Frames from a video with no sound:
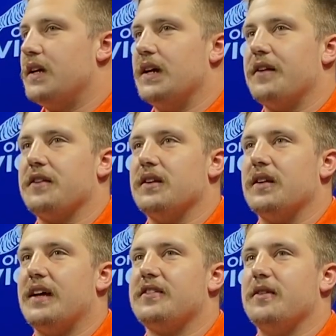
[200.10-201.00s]
Yeah, I think the
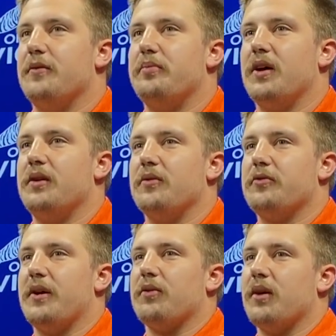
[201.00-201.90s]
last time we played it was
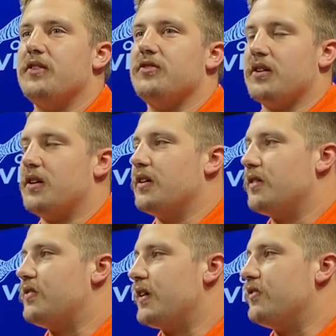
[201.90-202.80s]
my redshirt year in
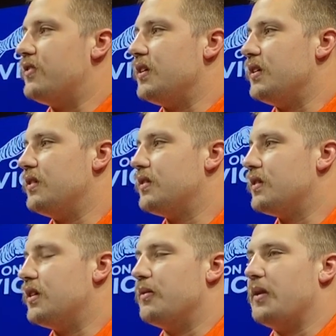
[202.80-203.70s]
17,
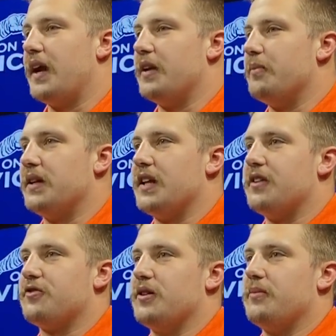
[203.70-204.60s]
and I didn't make that
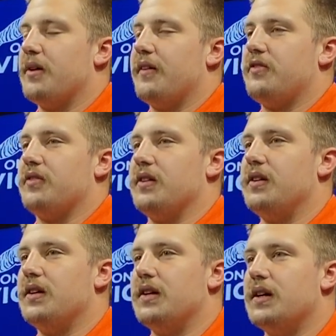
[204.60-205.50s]
trip, obviously.
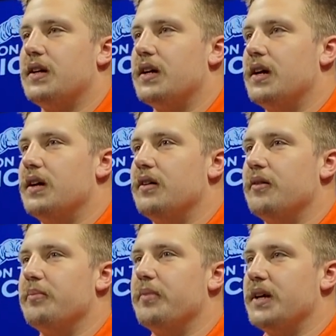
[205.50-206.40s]

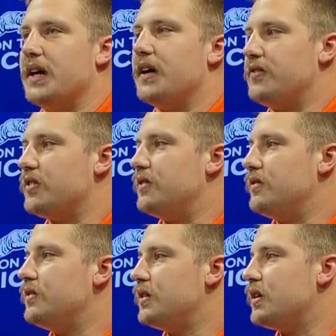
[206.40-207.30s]
But yeah, it's a
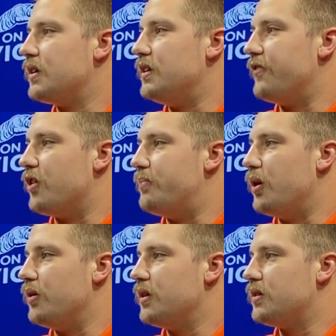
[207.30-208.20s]
different
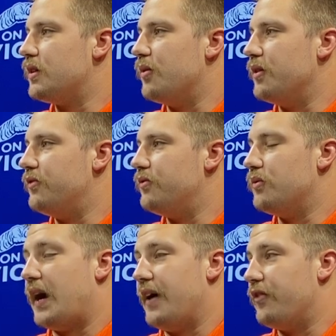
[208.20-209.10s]
opponent that
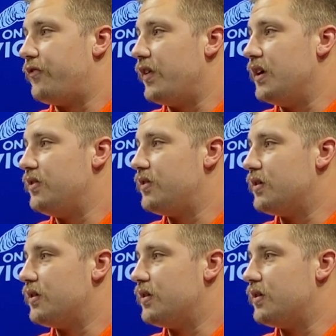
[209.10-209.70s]
I haven't faced.